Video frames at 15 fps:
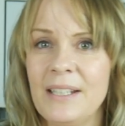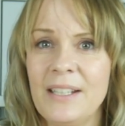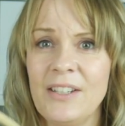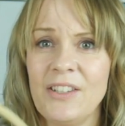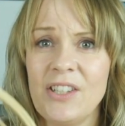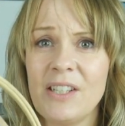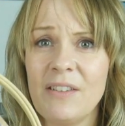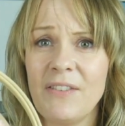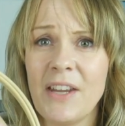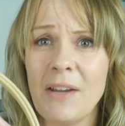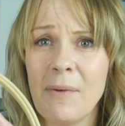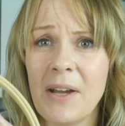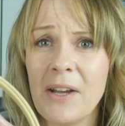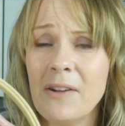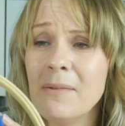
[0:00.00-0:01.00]
Just a
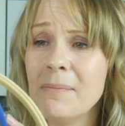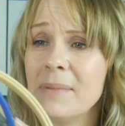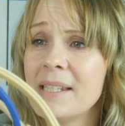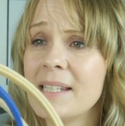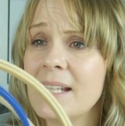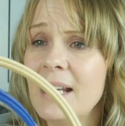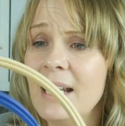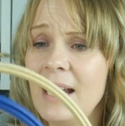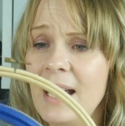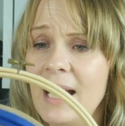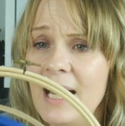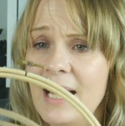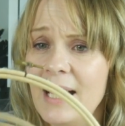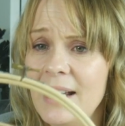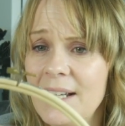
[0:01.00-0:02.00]
few hoops.
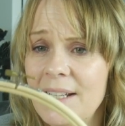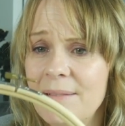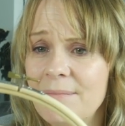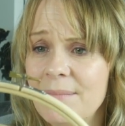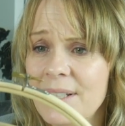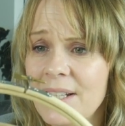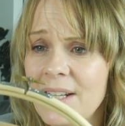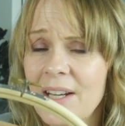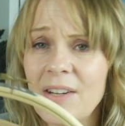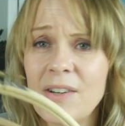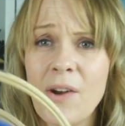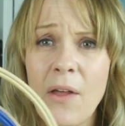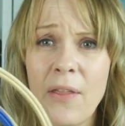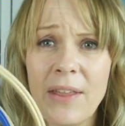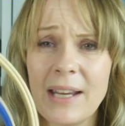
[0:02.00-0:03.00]

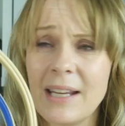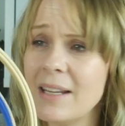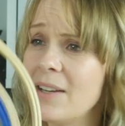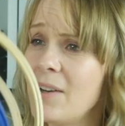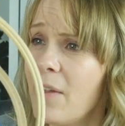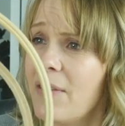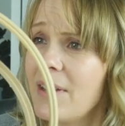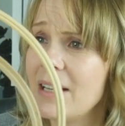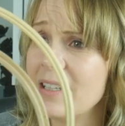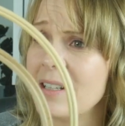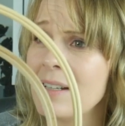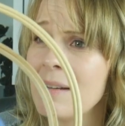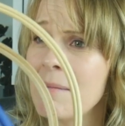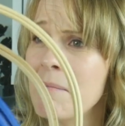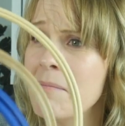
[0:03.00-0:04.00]

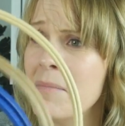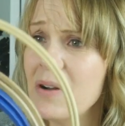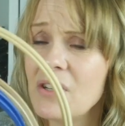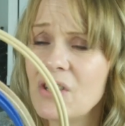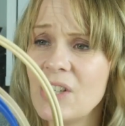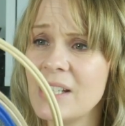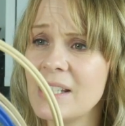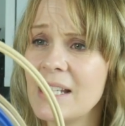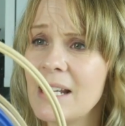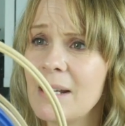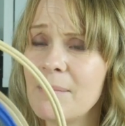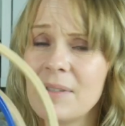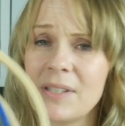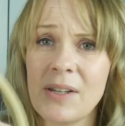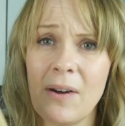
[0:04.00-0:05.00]
Nothing much in
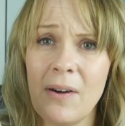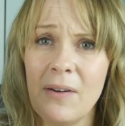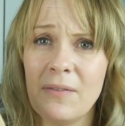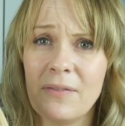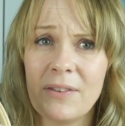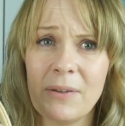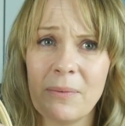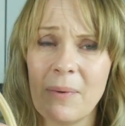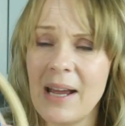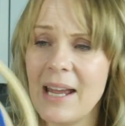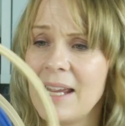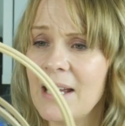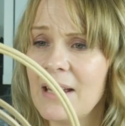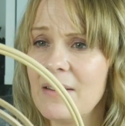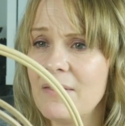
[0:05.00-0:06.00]
terms of the
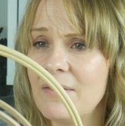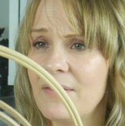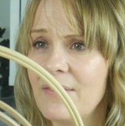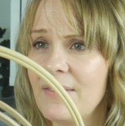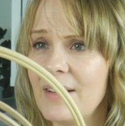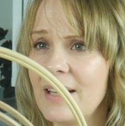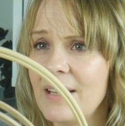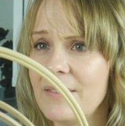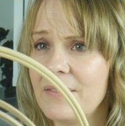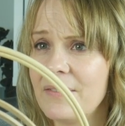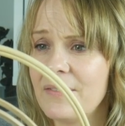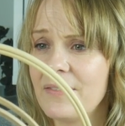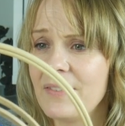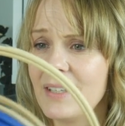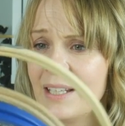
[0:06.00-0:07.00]
way
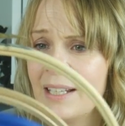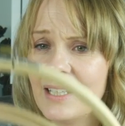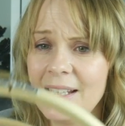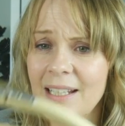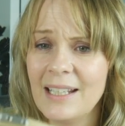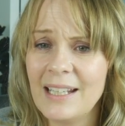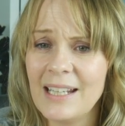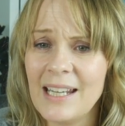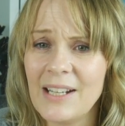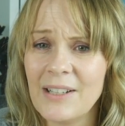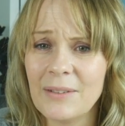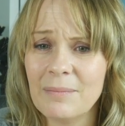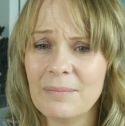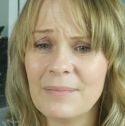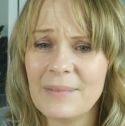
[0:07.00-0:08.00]
of you know,